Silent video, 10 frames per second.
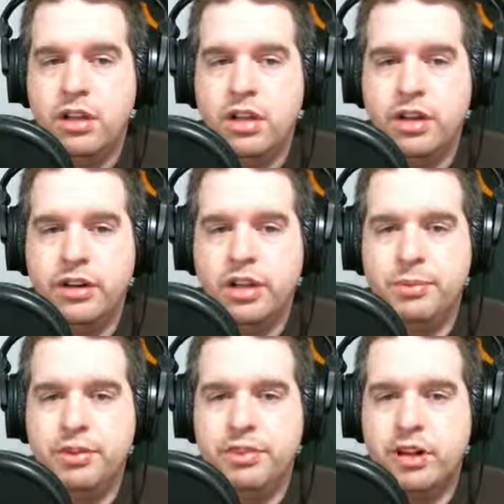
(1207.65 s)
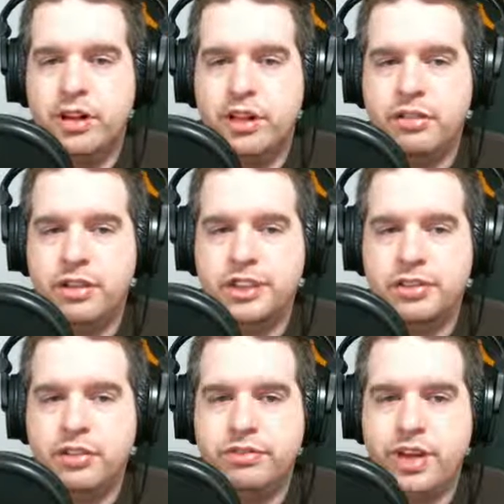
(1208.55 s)
are going to be Far Cry 3,
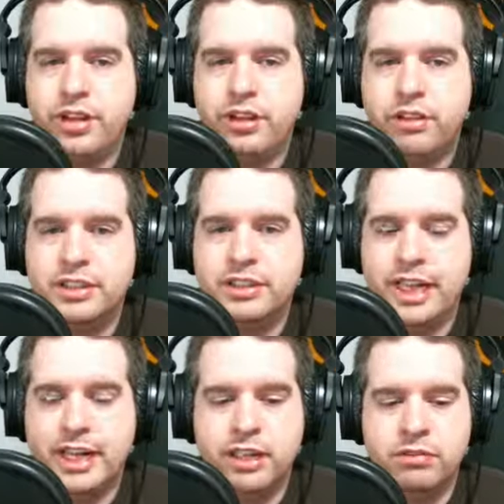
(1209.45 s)
Street Fighter, Cross Tekken.